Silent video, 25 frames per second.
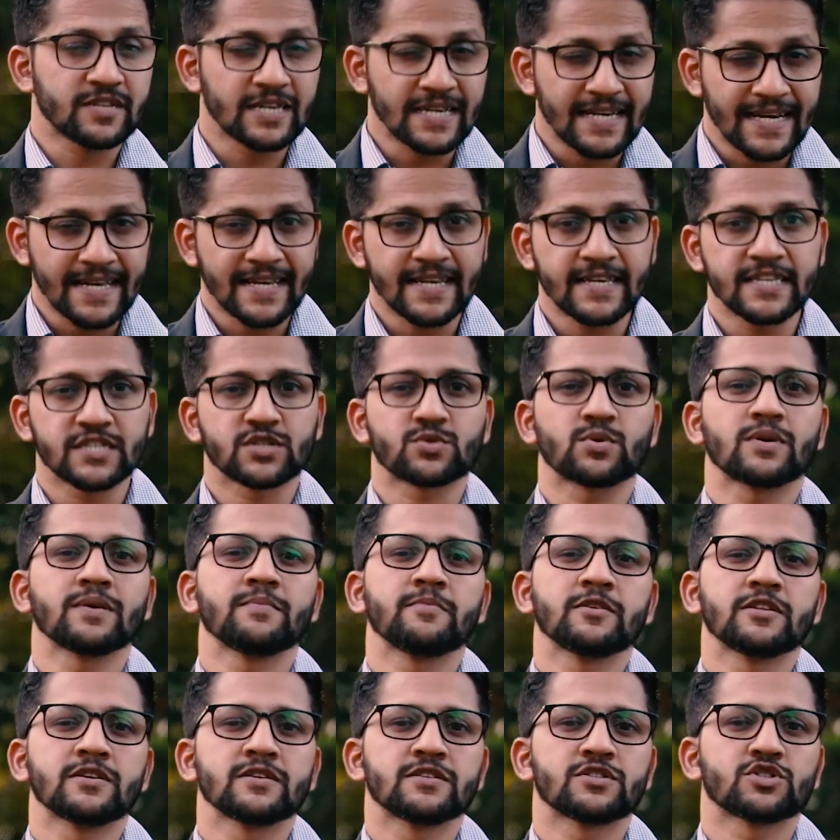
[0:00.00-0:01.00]
3 degrees 20
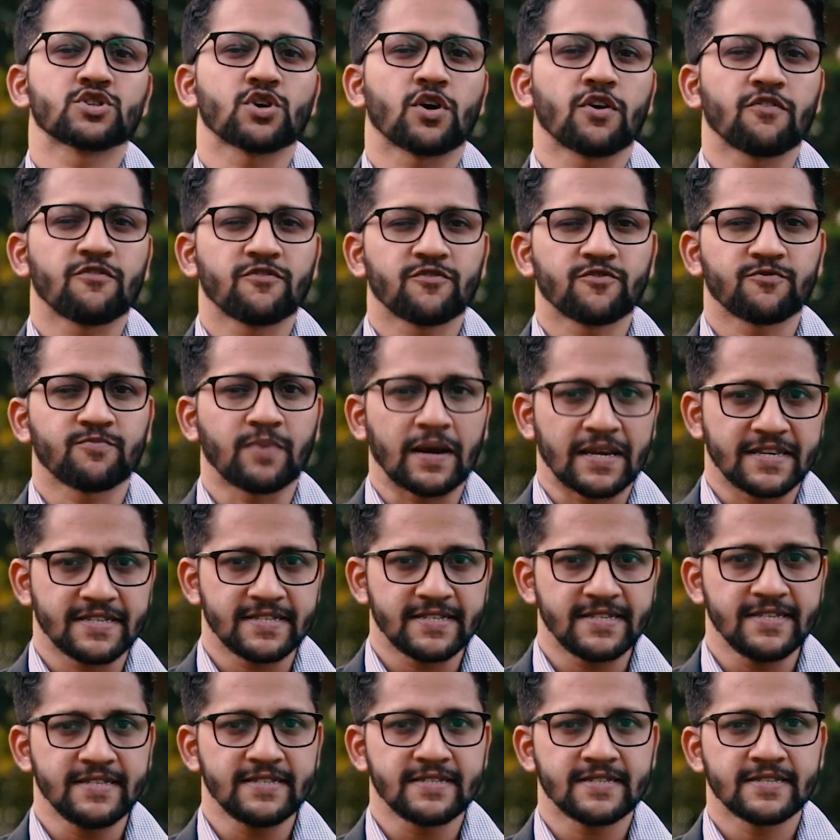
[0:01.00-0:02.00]
minutes of
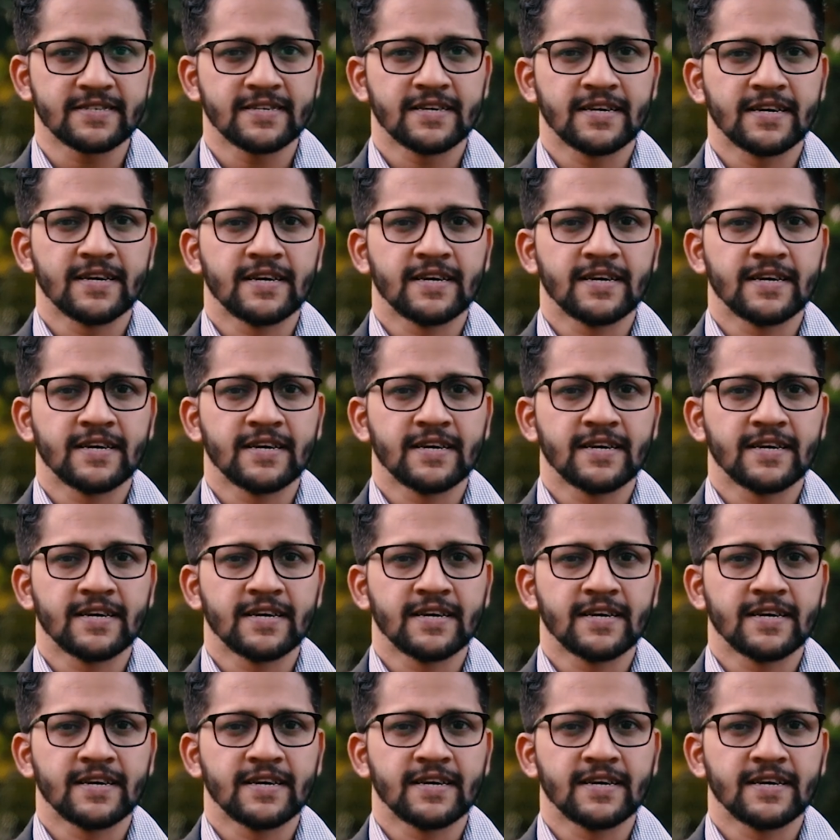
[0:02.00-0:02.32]
Pisces